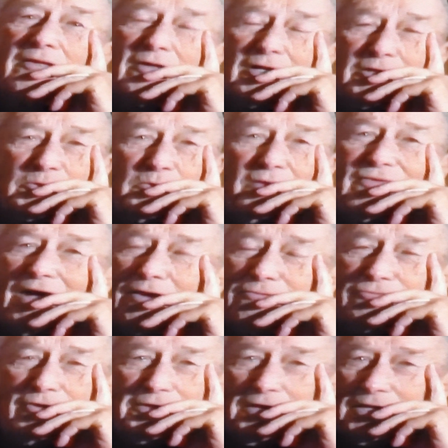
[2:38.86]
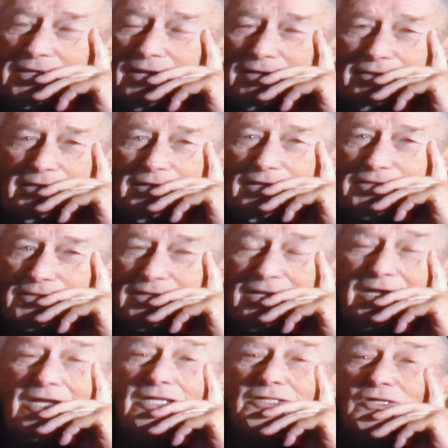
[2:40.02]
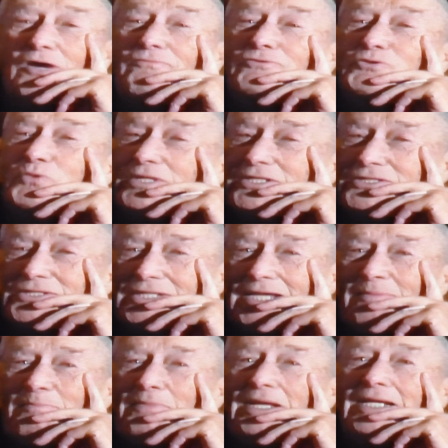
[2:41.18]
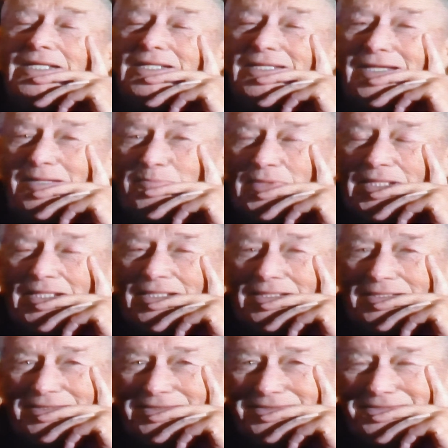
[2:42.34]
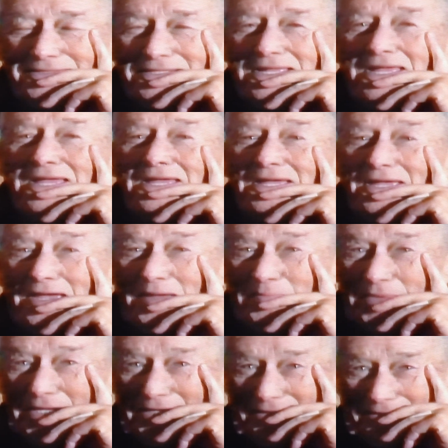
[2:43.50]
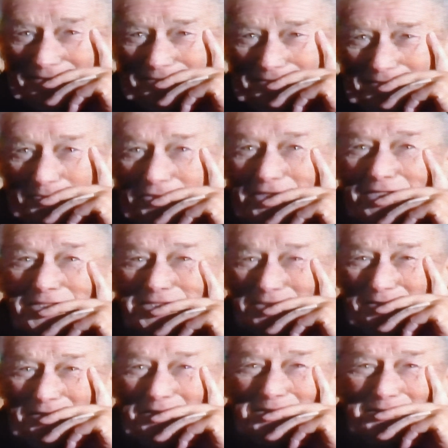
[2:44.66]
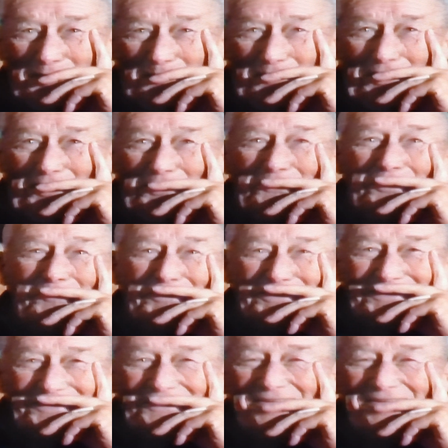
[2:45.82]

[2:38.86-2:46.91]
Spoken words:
hall because we've outgrown our congregation. Jehovah's Witnesses are getting bigger and bigger and bigger. And pretty soon it's going to be enormous.